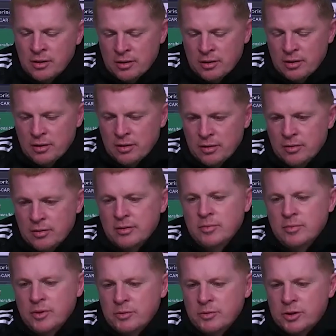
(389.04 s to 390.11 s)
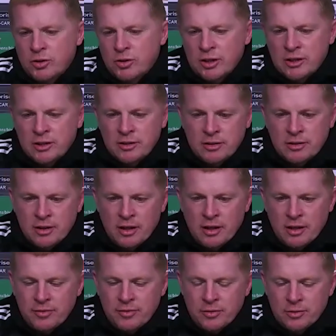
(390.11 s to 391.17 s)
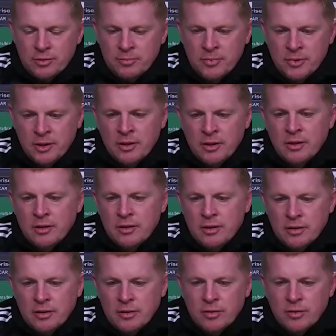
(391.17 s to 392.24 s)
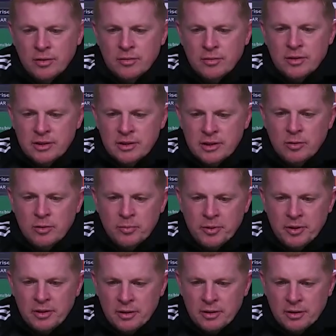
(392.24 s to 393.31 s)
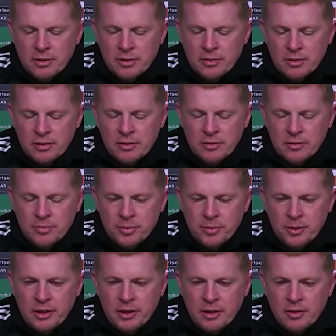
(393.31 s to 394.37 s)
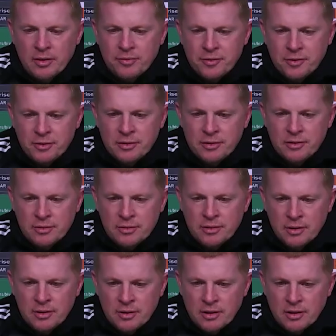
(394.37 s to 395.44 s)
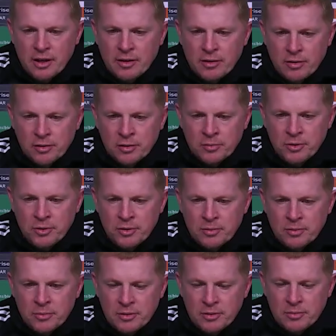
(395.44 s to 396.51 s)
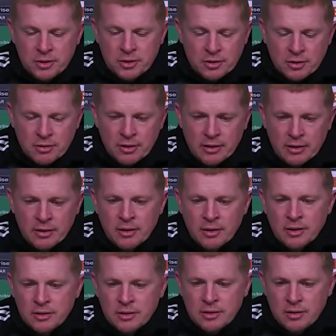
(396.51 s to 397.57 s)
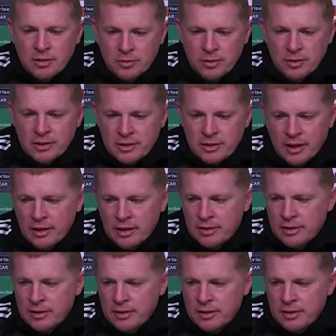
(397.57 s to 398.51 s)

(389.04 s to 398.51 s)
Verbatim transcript: you know, with the restrictions they have on them, you know, they, they seem to be in a, you know, pretty confident and lighthearted mood at the minute, which is great. So we're excited.